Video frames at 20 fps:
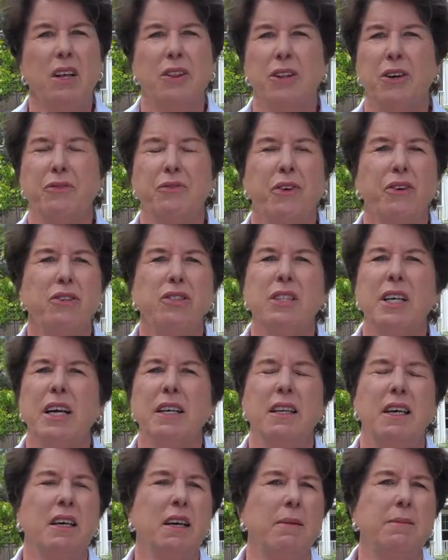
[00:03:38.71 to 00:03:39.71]
the first thing
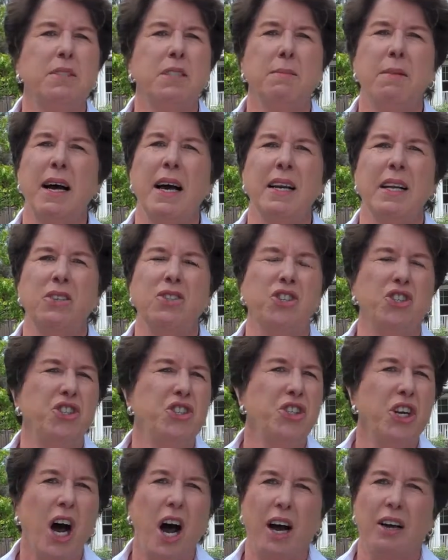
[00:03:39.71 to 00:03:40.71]
that comes to mind is
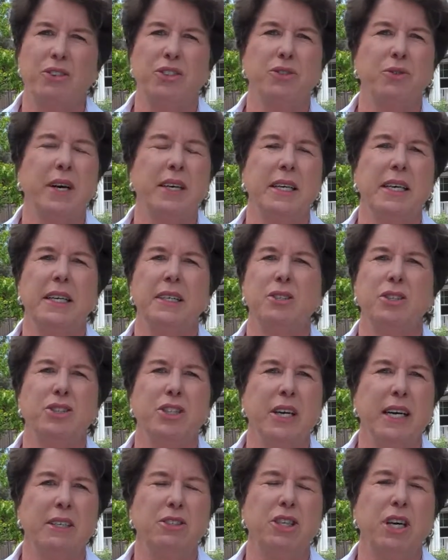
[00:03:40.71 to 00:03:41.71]
not, do I need to
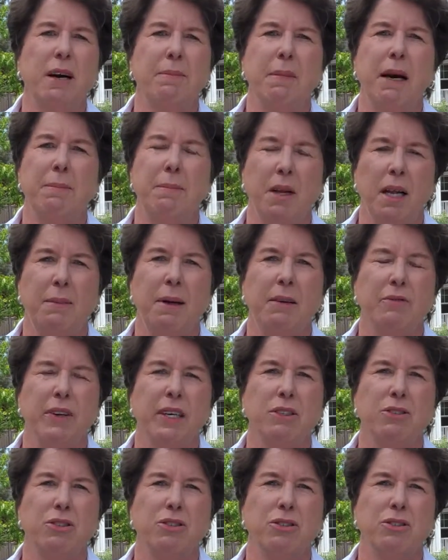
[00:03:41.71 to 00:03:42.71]
change out my plumbing
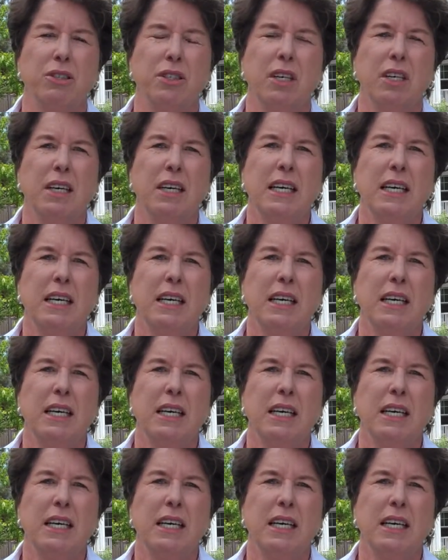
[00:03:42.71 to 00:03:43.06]
fixtures?